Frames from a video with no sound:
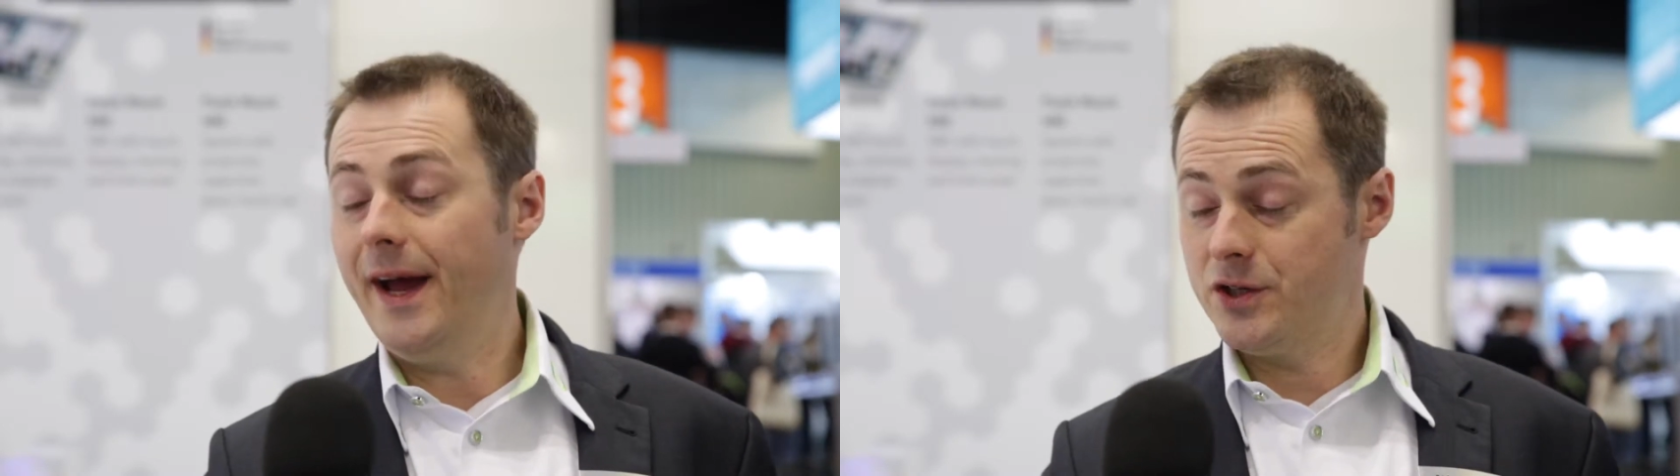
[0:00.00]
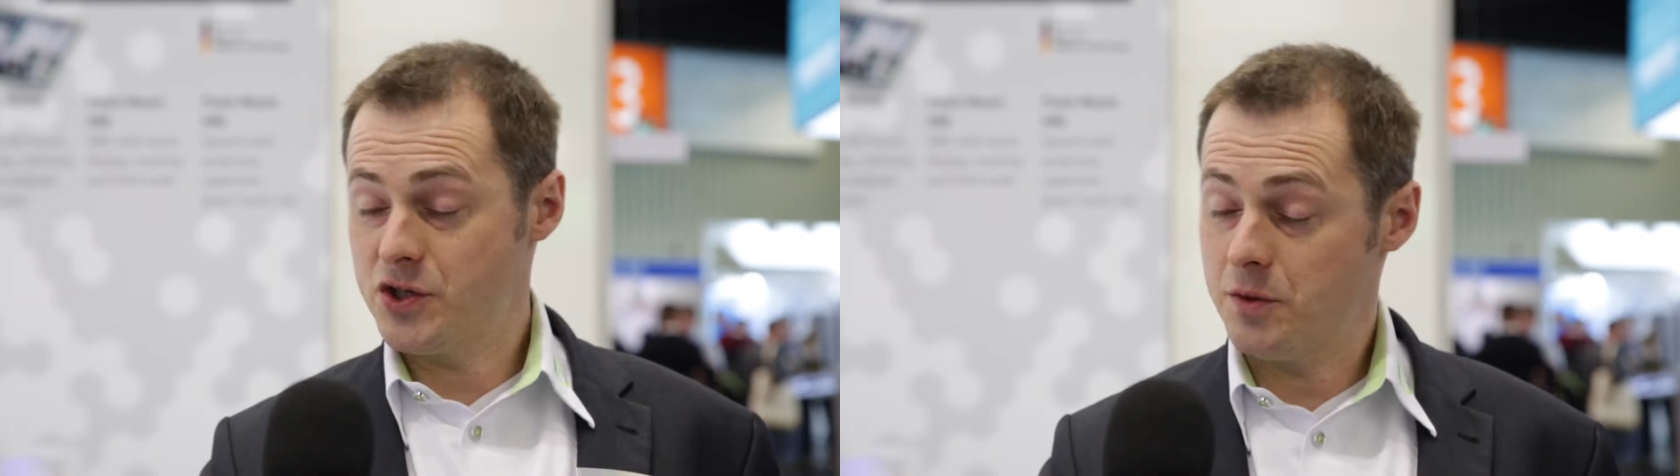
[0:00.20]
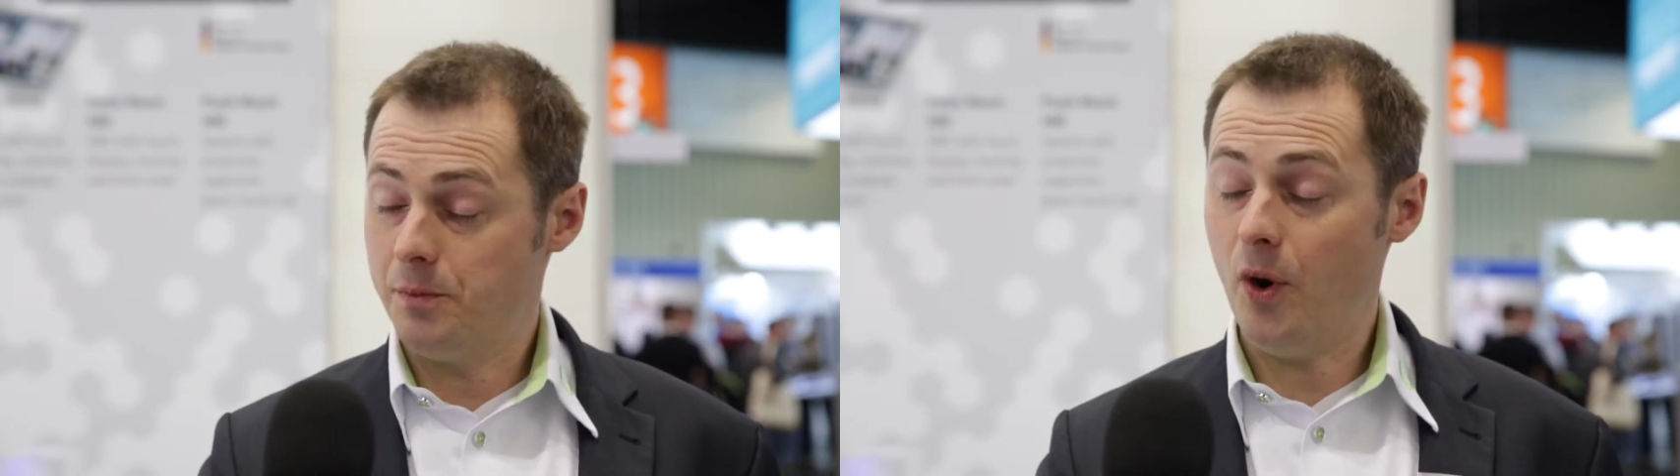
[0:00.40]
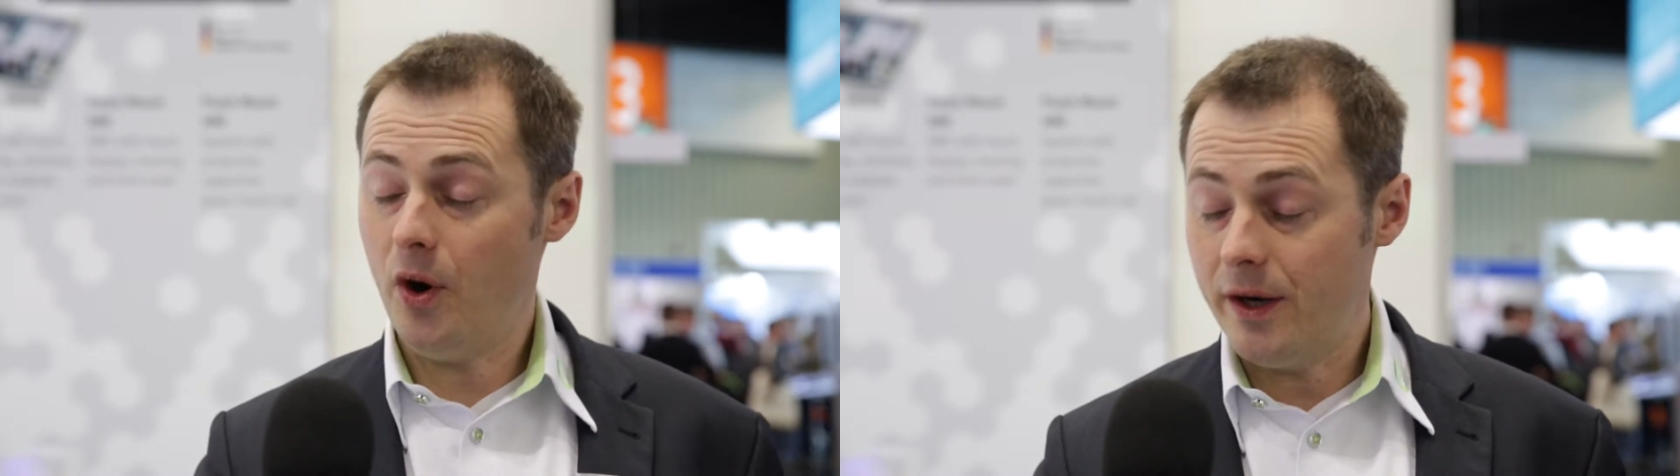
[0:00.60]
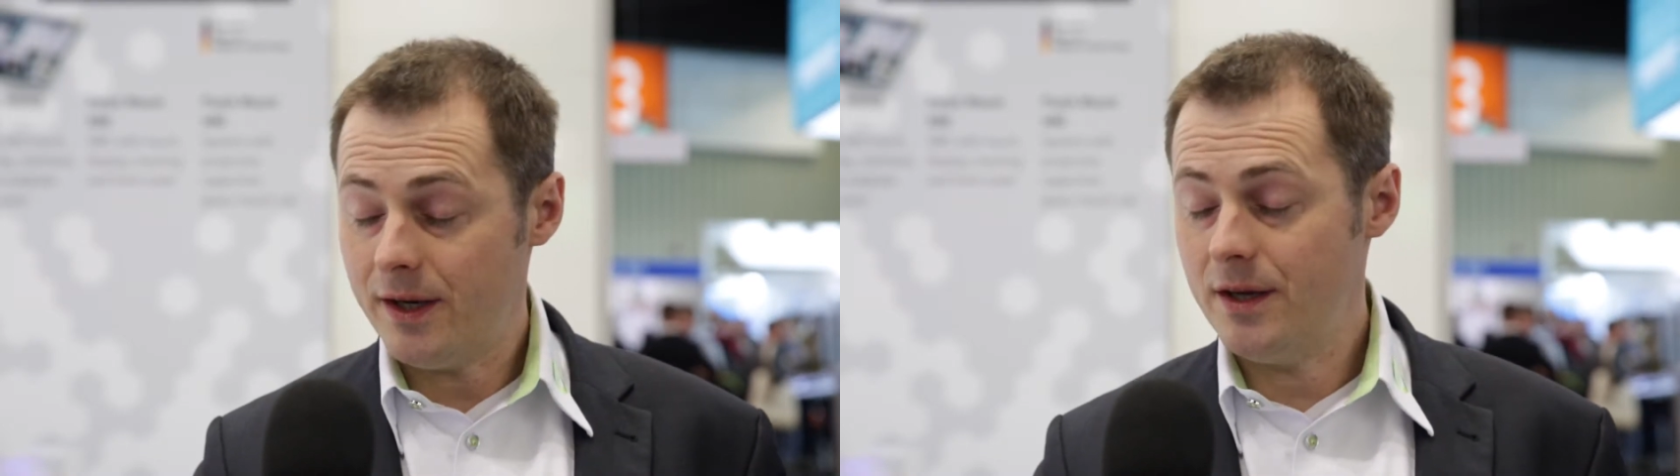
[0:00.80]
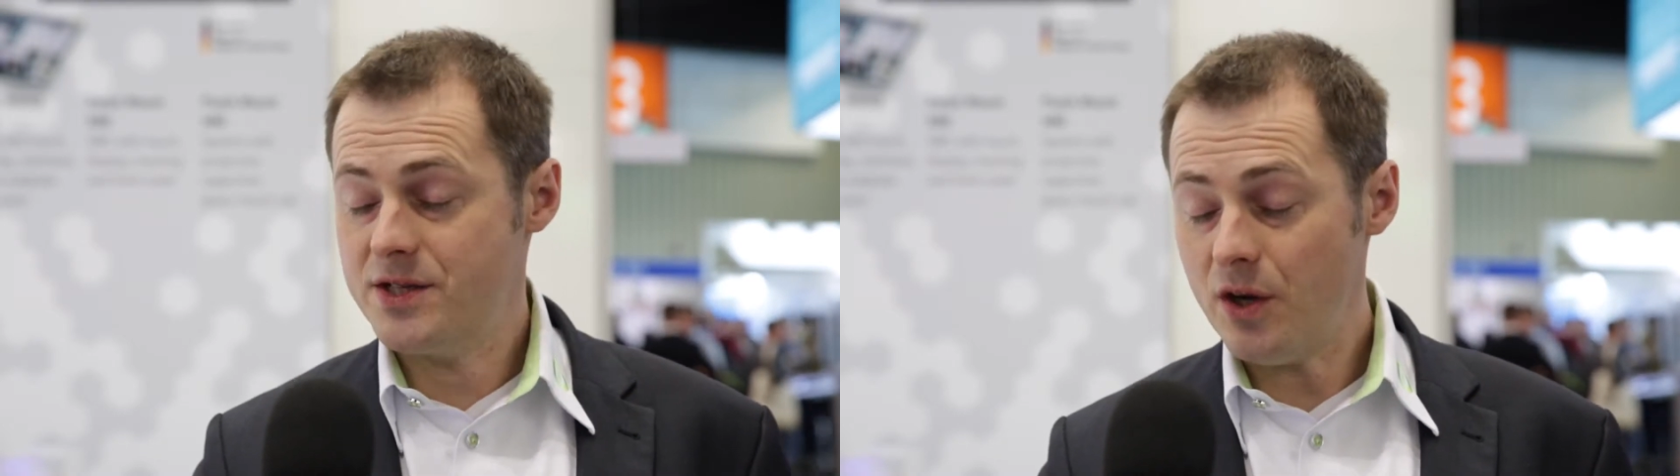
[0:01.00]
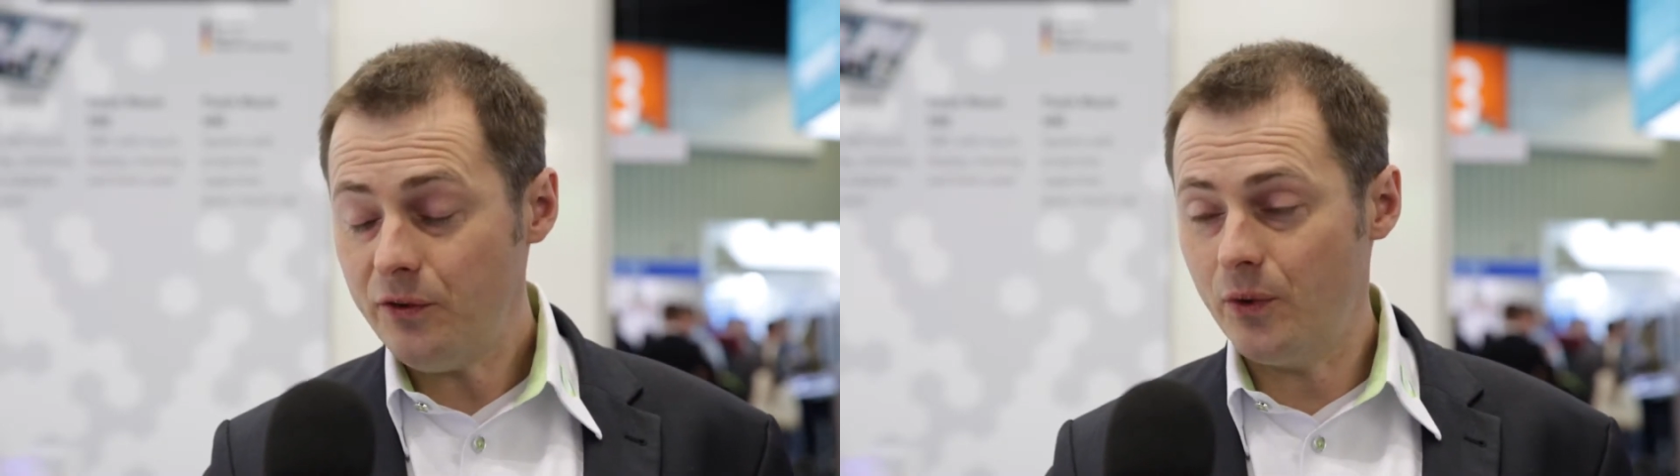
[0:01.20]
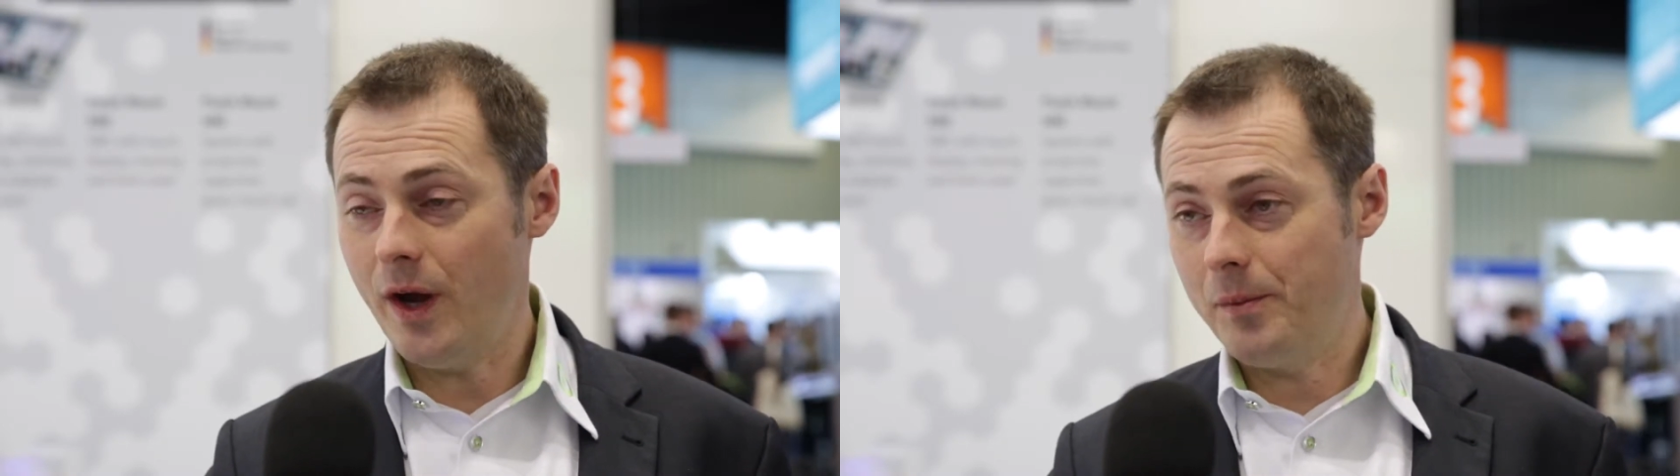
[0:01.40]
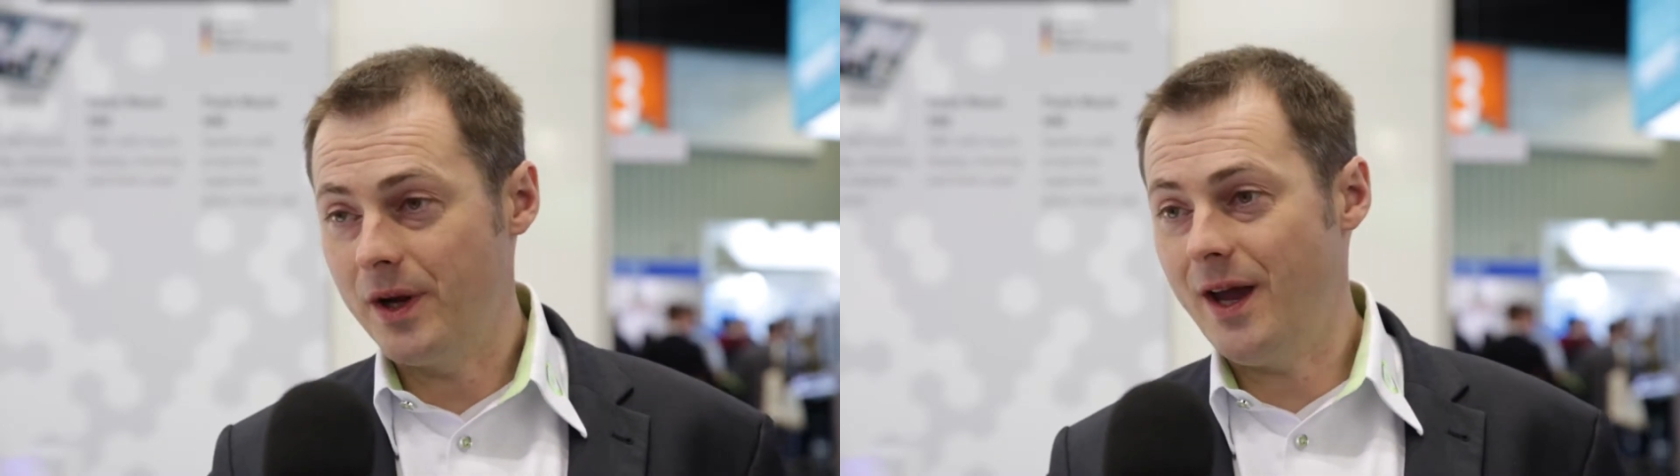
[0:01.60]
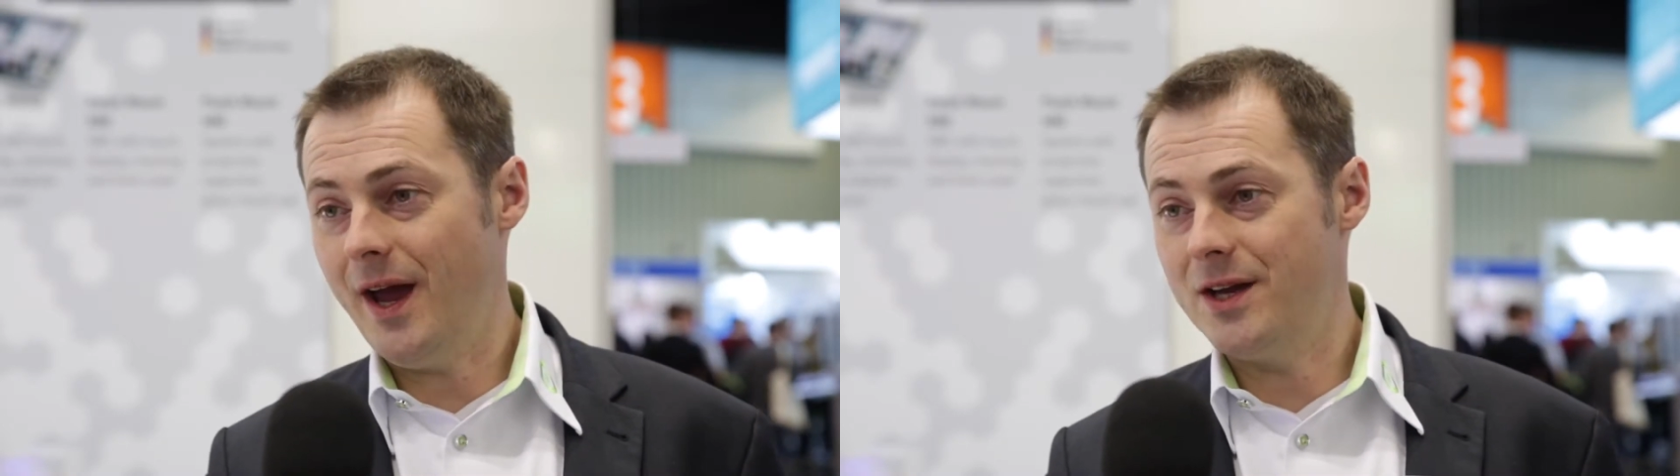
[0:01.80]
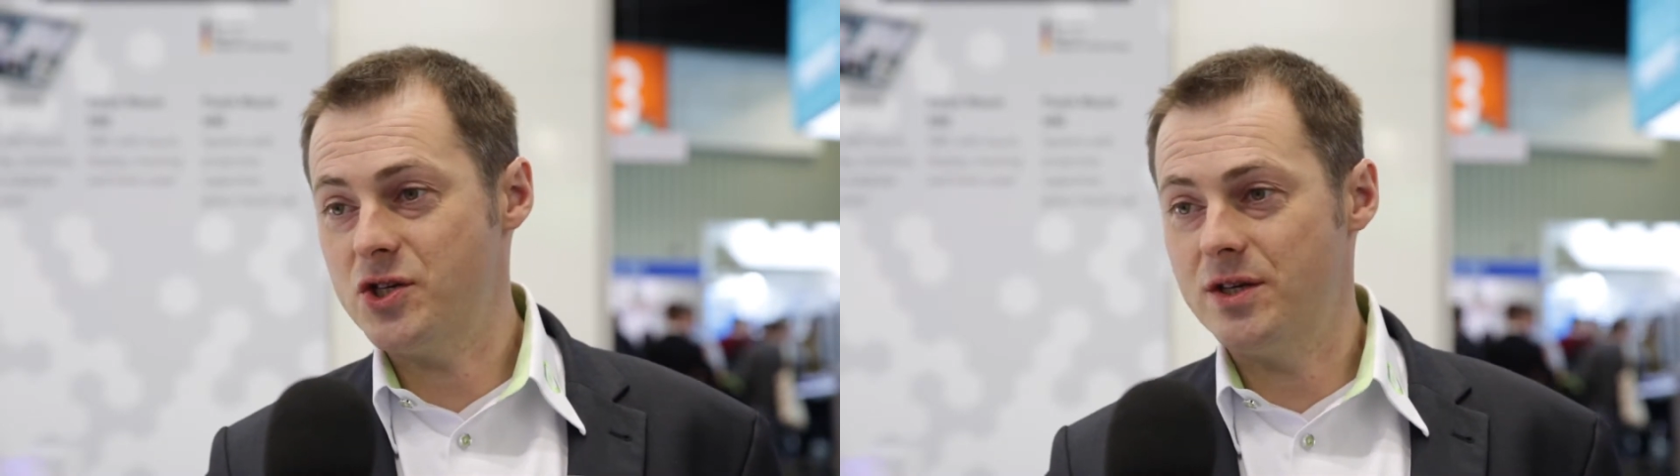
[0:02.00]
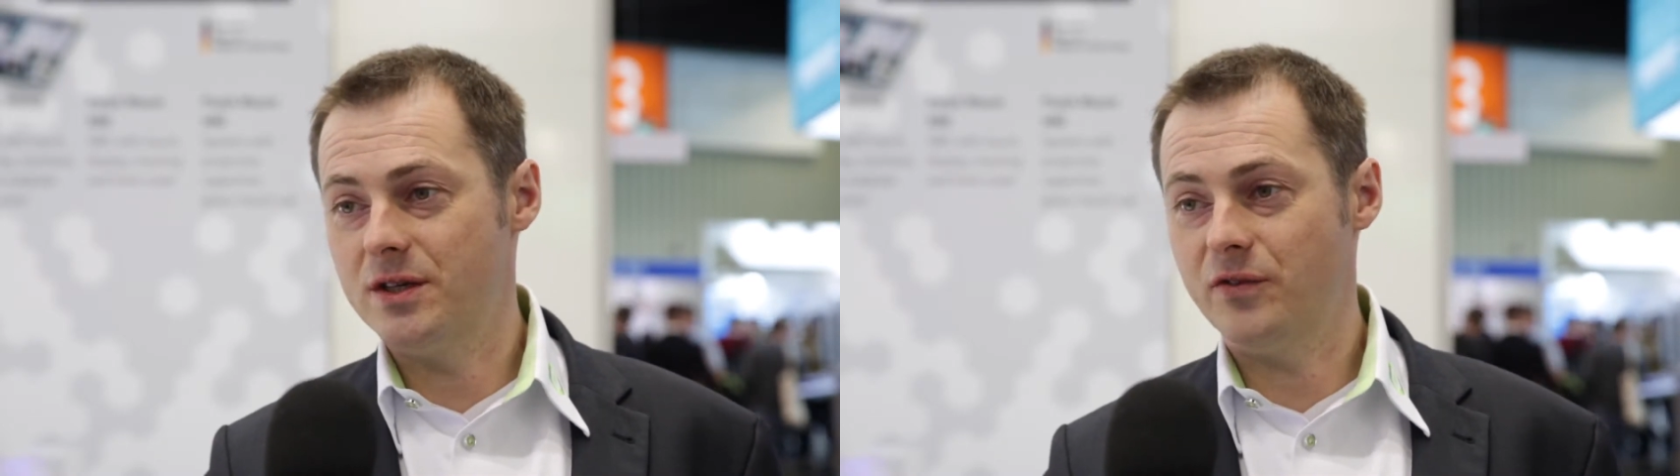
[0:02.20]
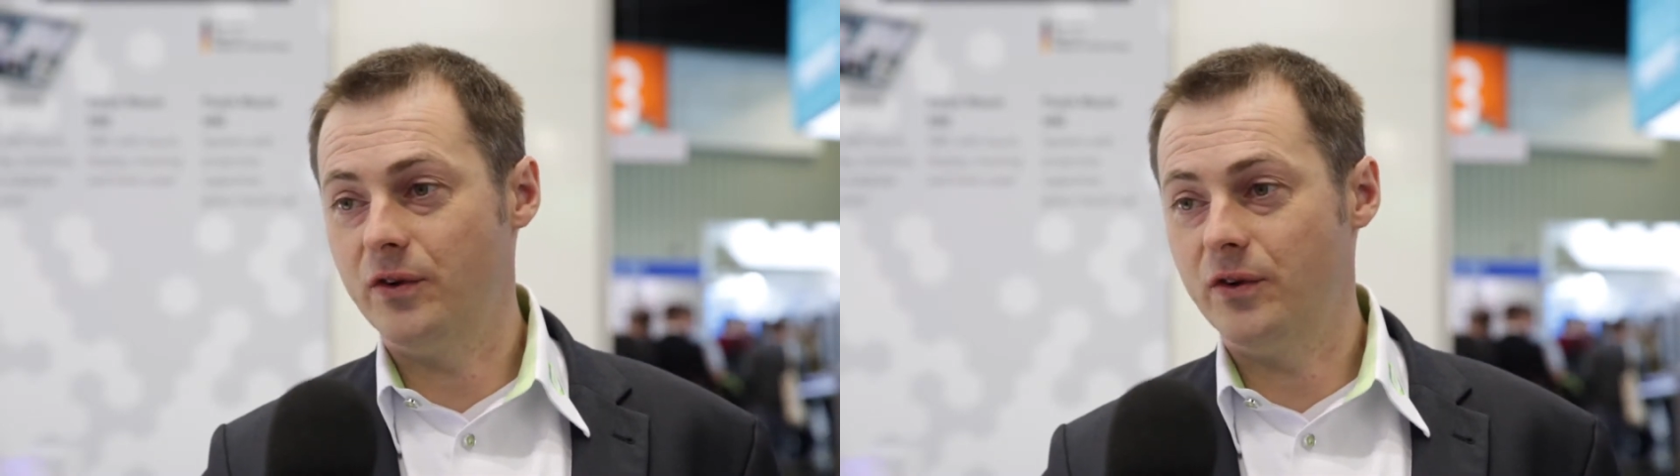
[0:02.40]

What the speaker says: to support software applications